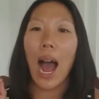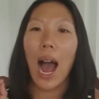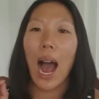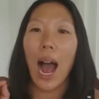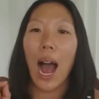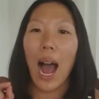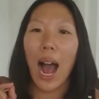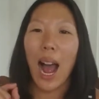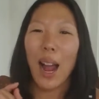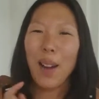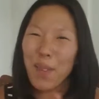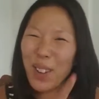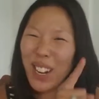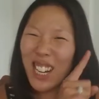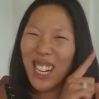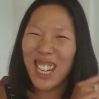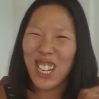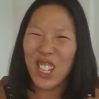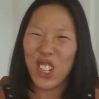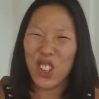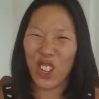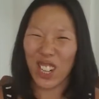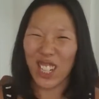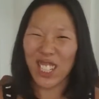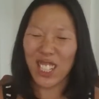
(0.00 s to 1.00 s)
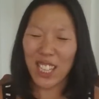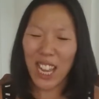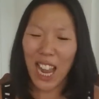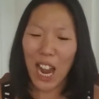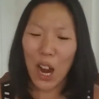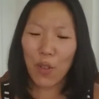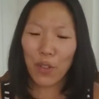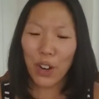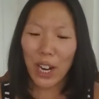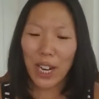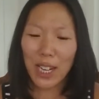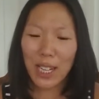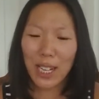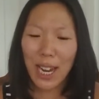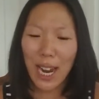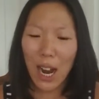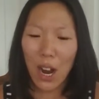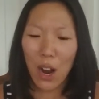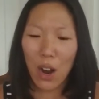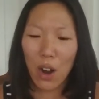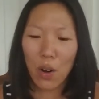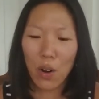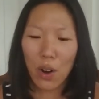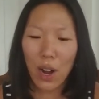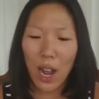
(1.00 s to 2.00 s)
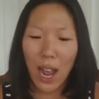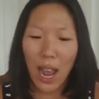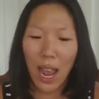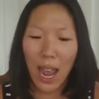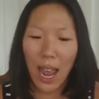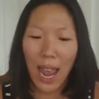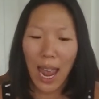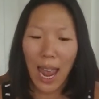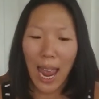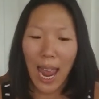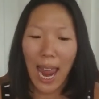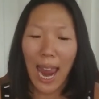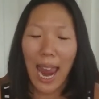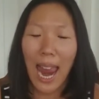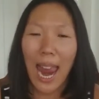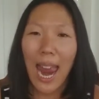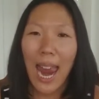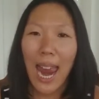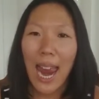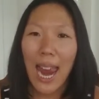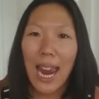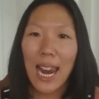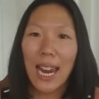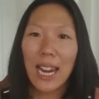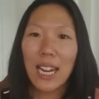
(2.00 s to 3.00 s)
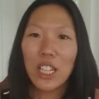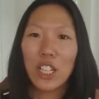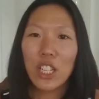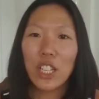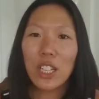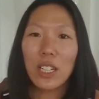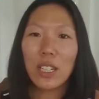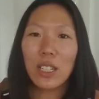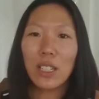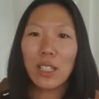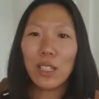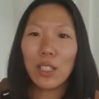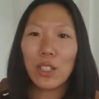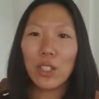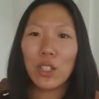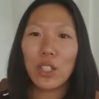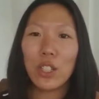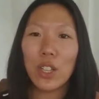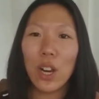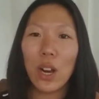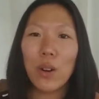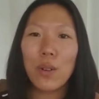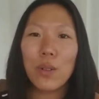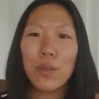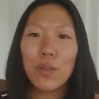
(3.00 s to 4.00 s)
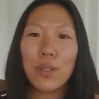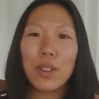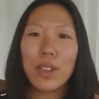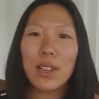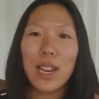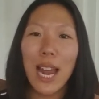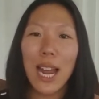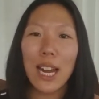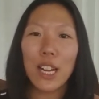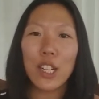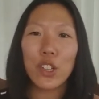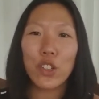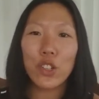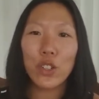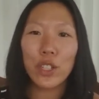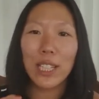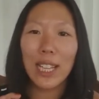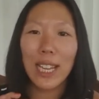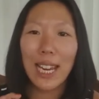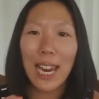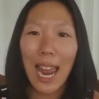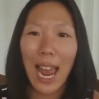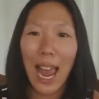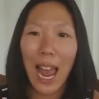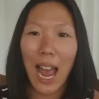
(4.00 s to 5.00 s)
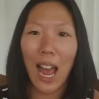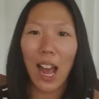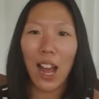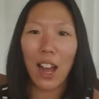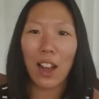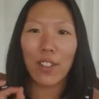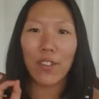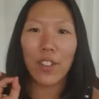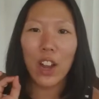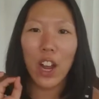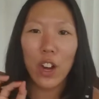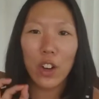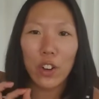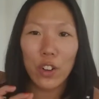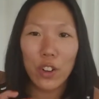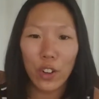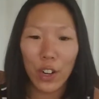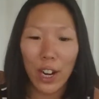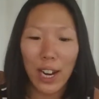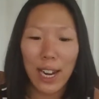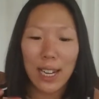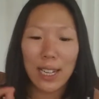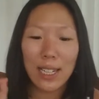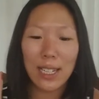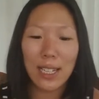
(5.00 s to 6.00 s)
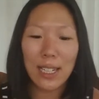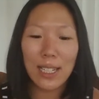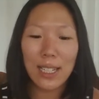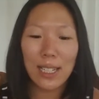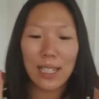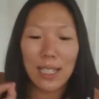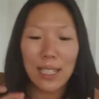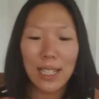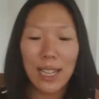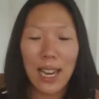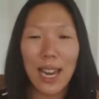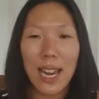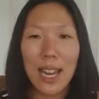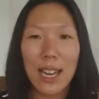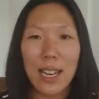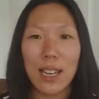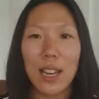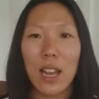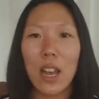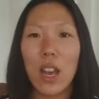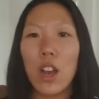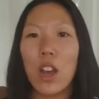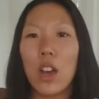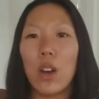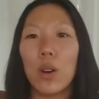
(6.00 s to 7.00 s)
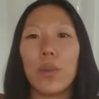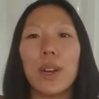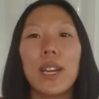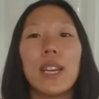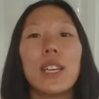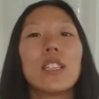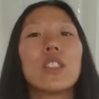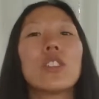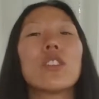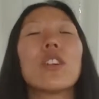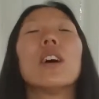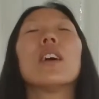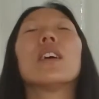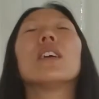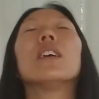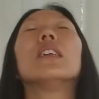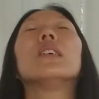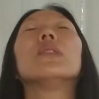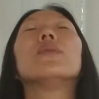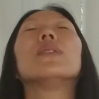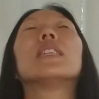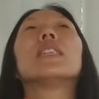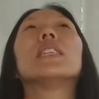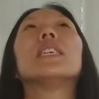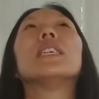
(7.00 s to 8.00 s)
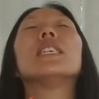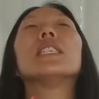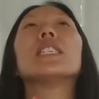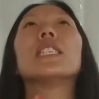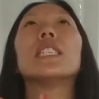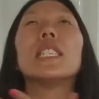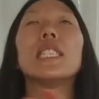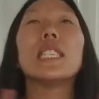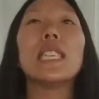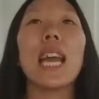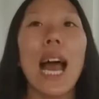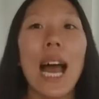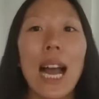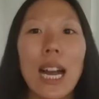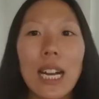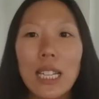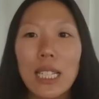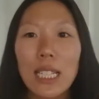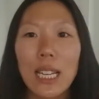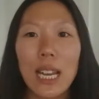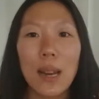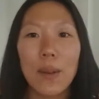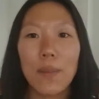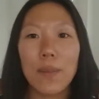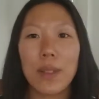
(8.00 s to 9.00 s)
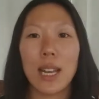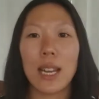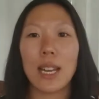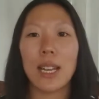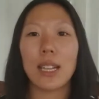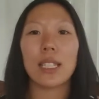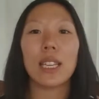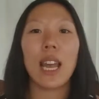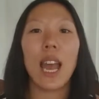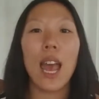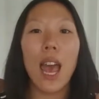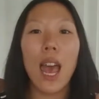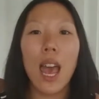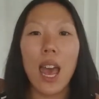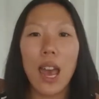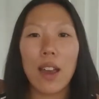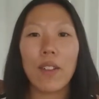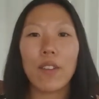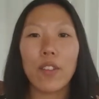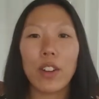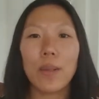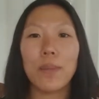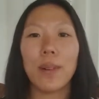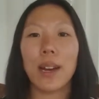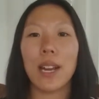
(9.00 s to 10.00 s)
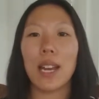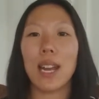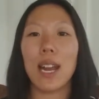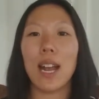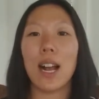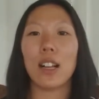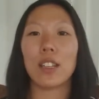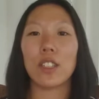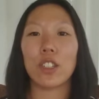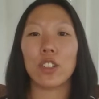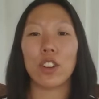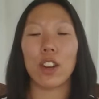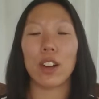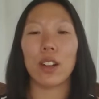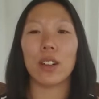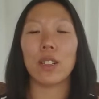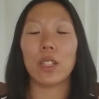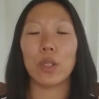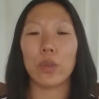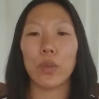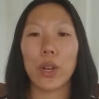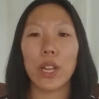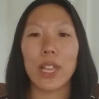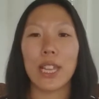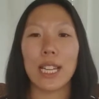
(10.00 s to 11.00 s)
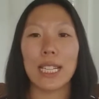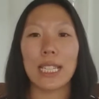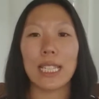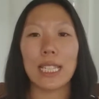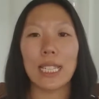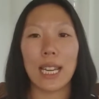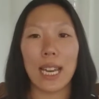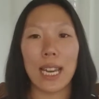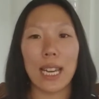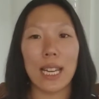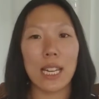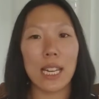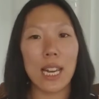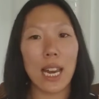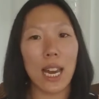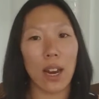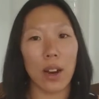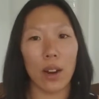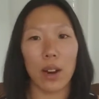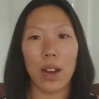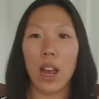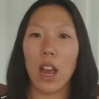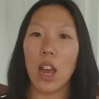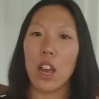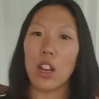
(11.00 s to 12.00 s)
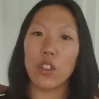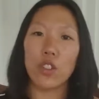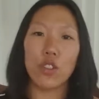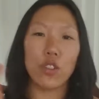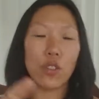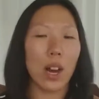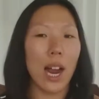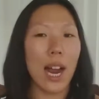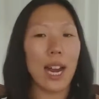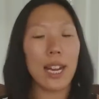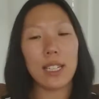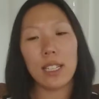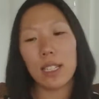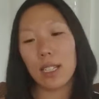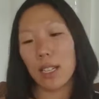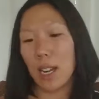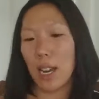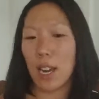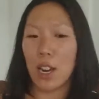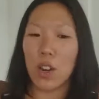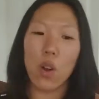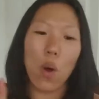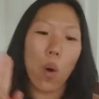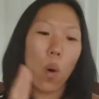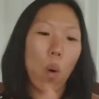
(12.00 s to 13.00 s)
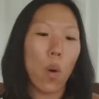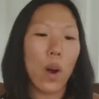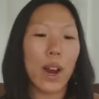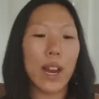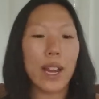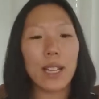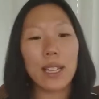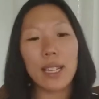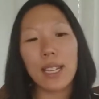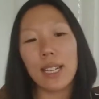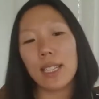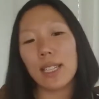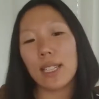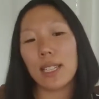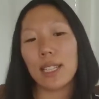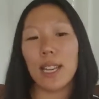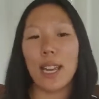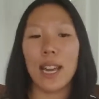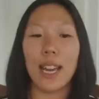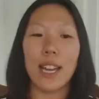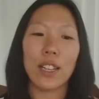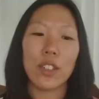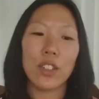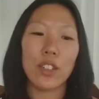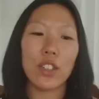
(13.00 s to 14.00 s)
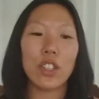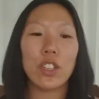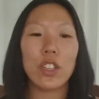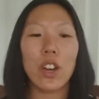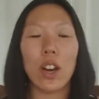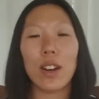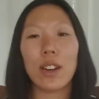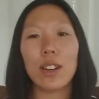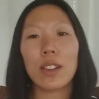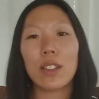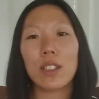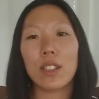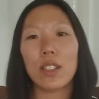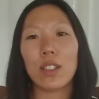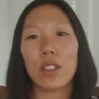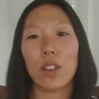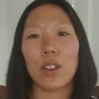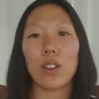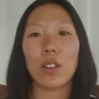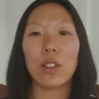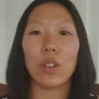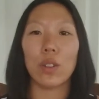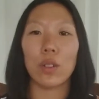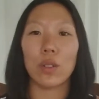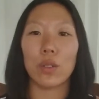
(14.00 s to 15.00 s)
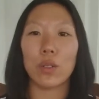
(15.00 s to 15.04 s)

I'm going to address that right now. Asians don't naturally have great skin. We struggle with the exact same things everybody else struggles with in skincare. Dry skin, oily skin, dark circles,